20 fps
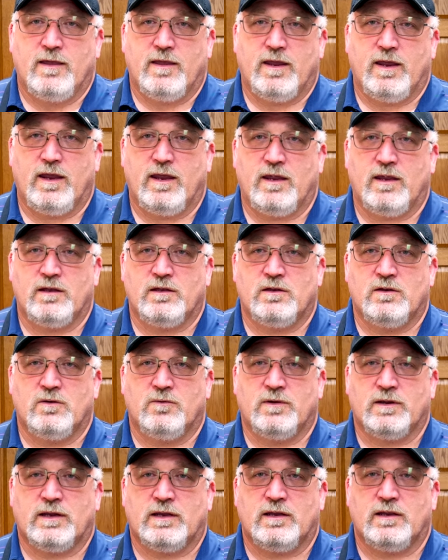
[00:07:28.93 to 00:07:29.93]
and you
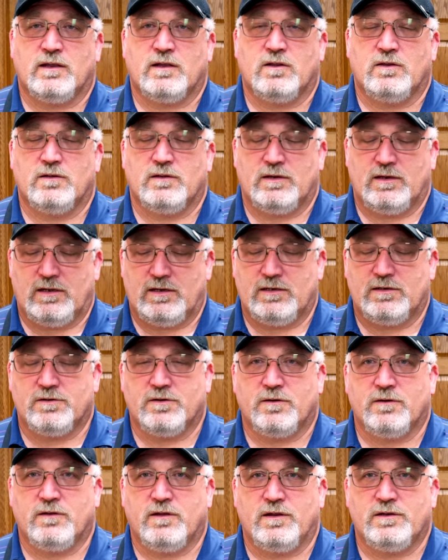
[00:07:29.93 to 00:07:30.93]
don't want to get any
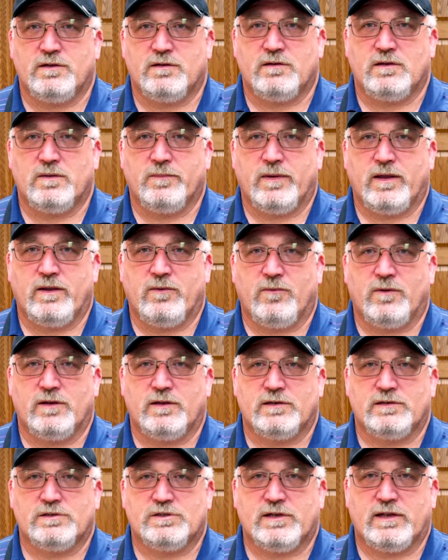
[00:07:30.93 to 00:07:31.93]
dirt on you, you might want
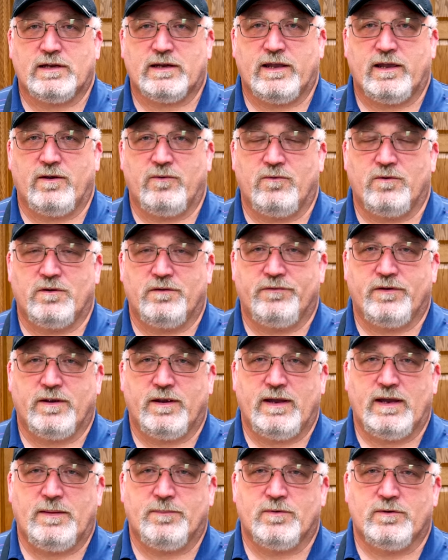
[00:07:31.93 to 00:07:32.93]
to check out one of
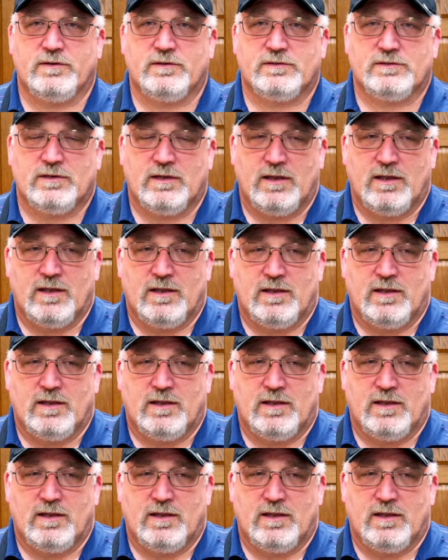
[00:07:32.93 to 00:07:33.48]
our aprons.